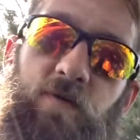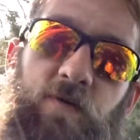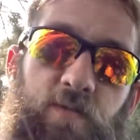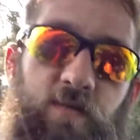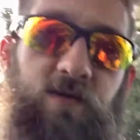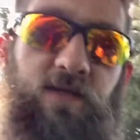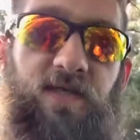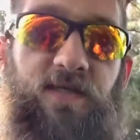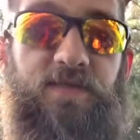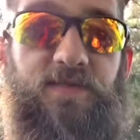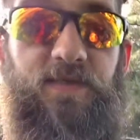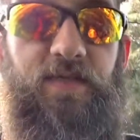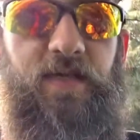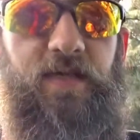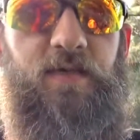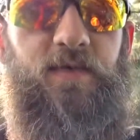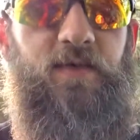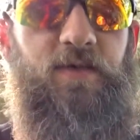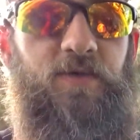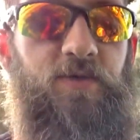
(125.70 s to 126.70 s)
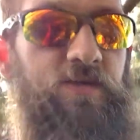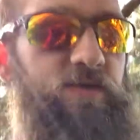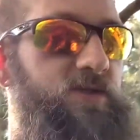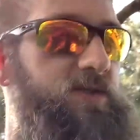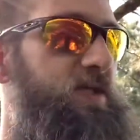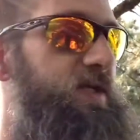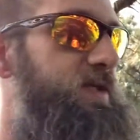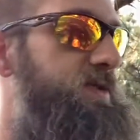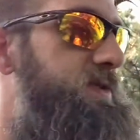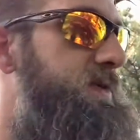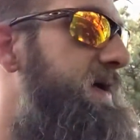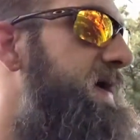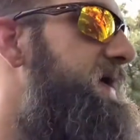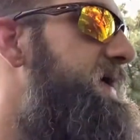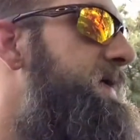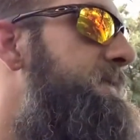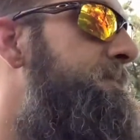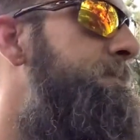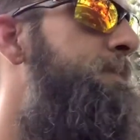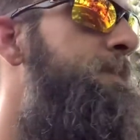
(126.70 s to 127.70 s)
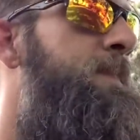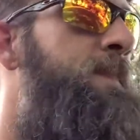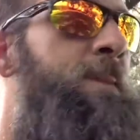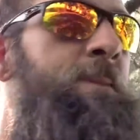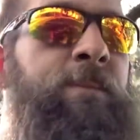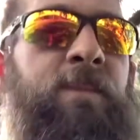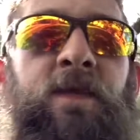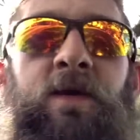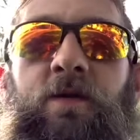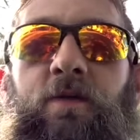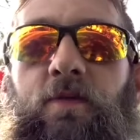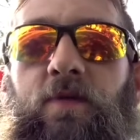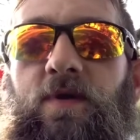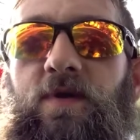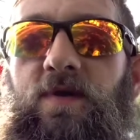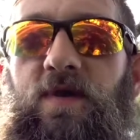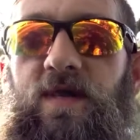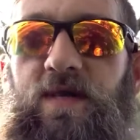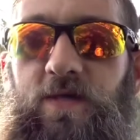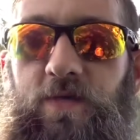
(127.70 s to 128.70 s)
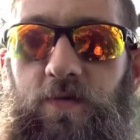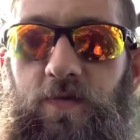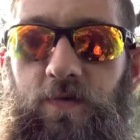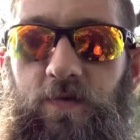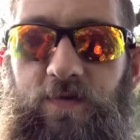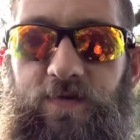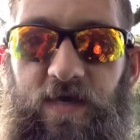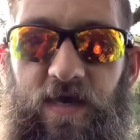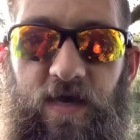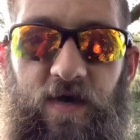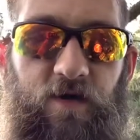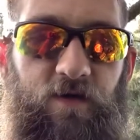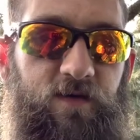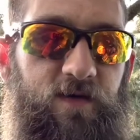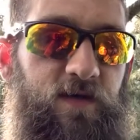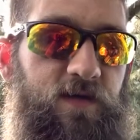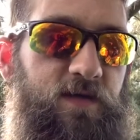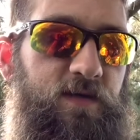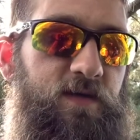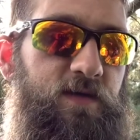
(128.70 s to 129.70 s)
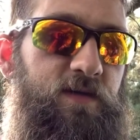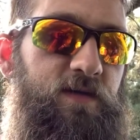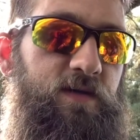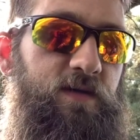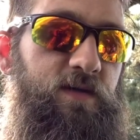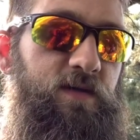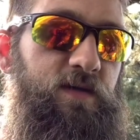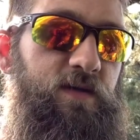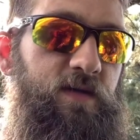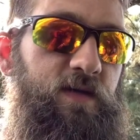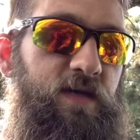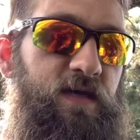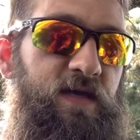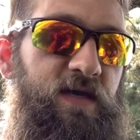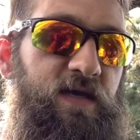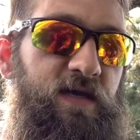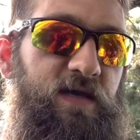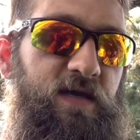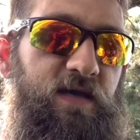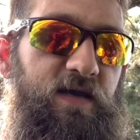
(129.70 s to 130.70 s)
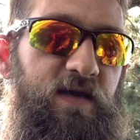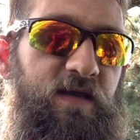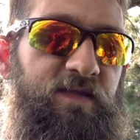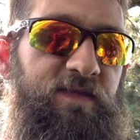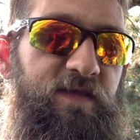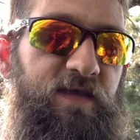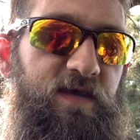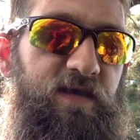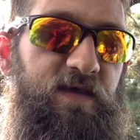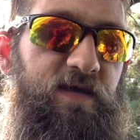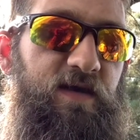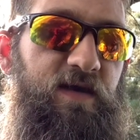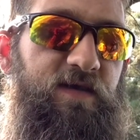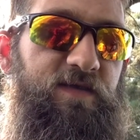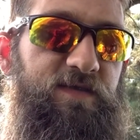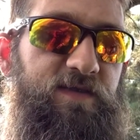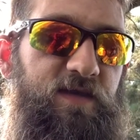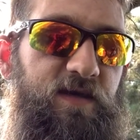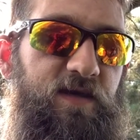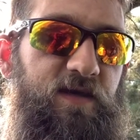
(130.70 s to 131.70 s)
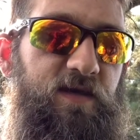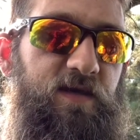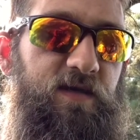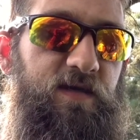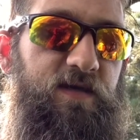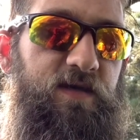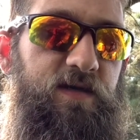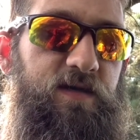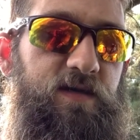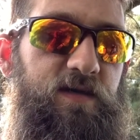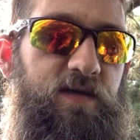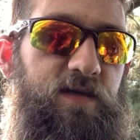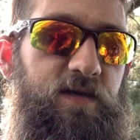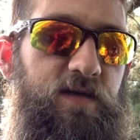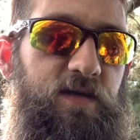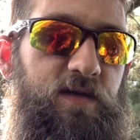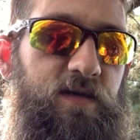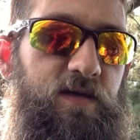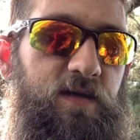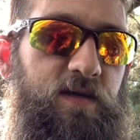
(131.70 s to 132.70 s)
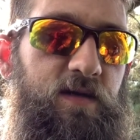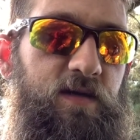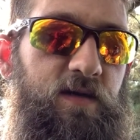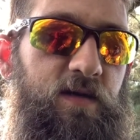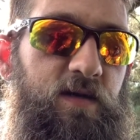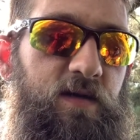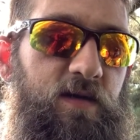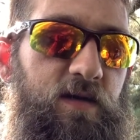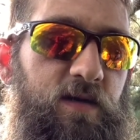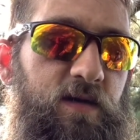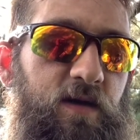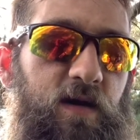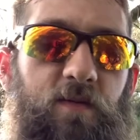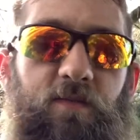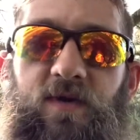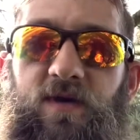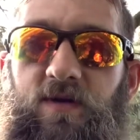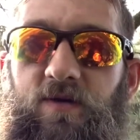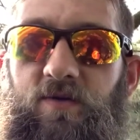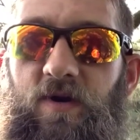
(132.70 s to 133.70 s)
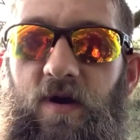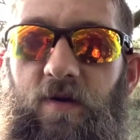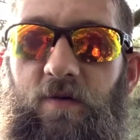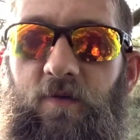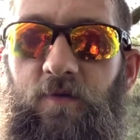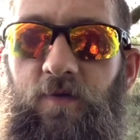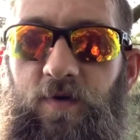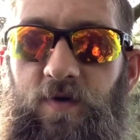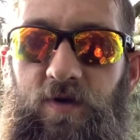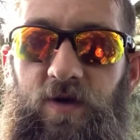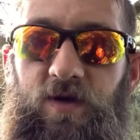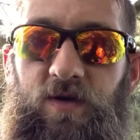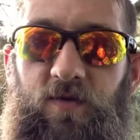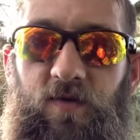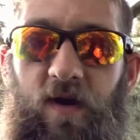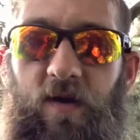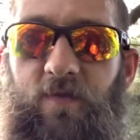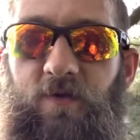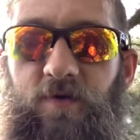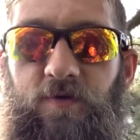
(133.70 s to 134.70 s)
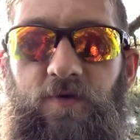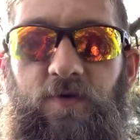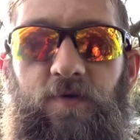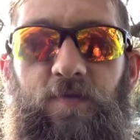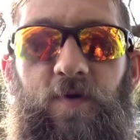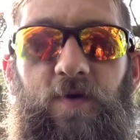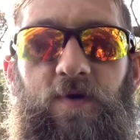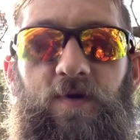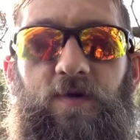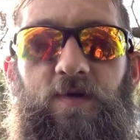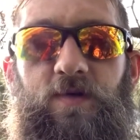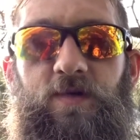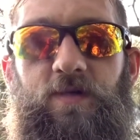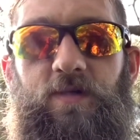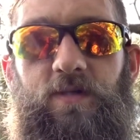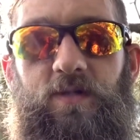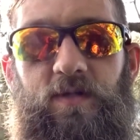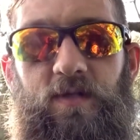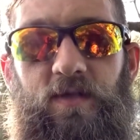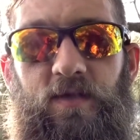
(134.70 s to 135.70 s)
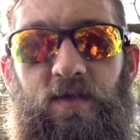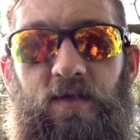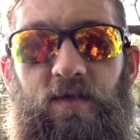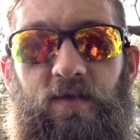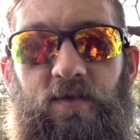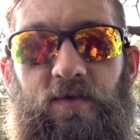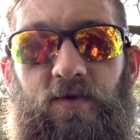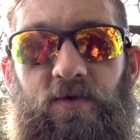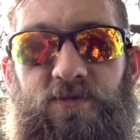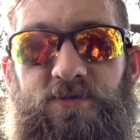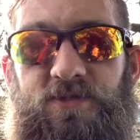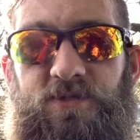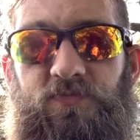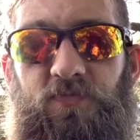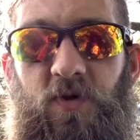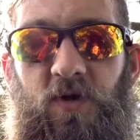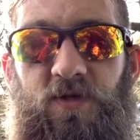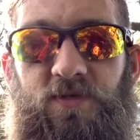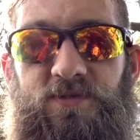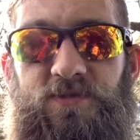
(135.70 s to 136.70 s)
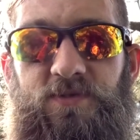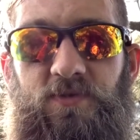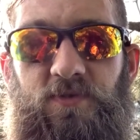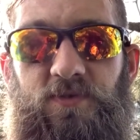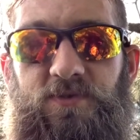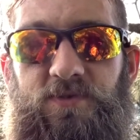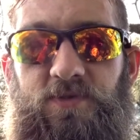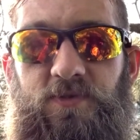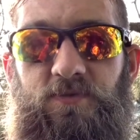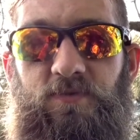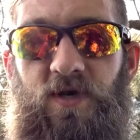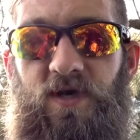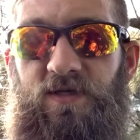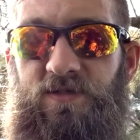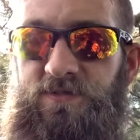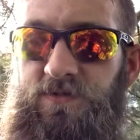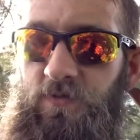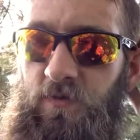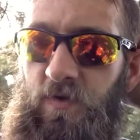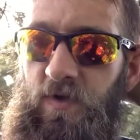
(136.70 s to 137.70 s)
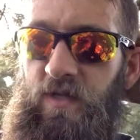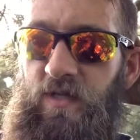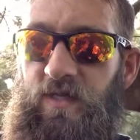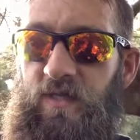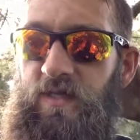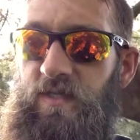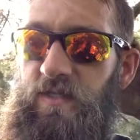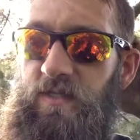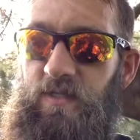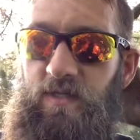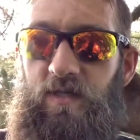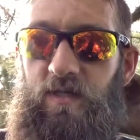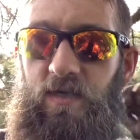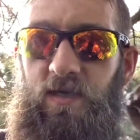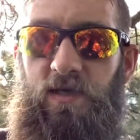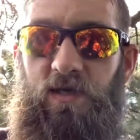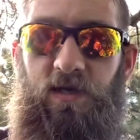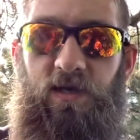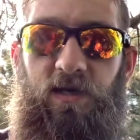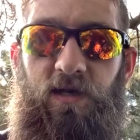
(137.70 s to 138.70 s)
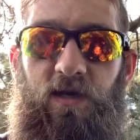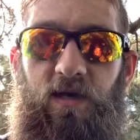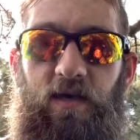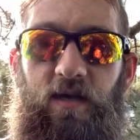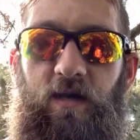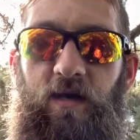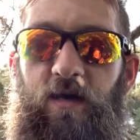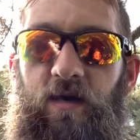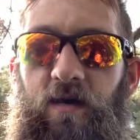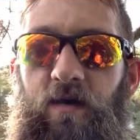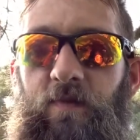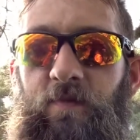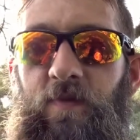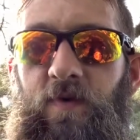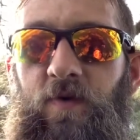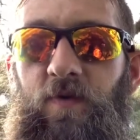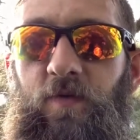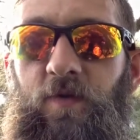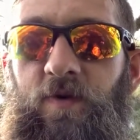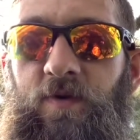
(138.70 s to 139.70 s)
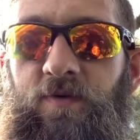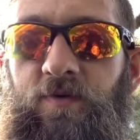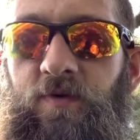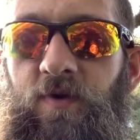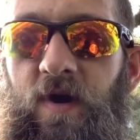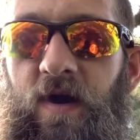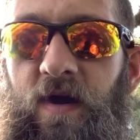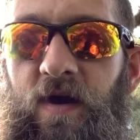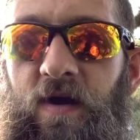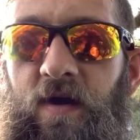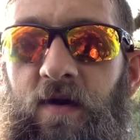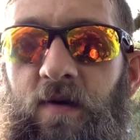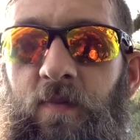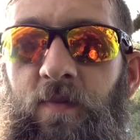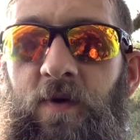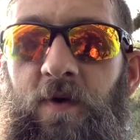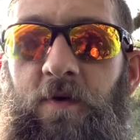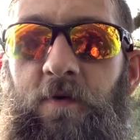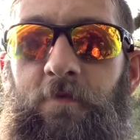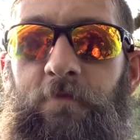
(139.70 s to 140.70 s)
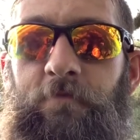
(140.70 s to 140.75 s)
her case, laying under the shade tree. We're gonna let it cool down, and then I think we're gonna grab an Uber. Closest parts store is 2 miles away. We'll grab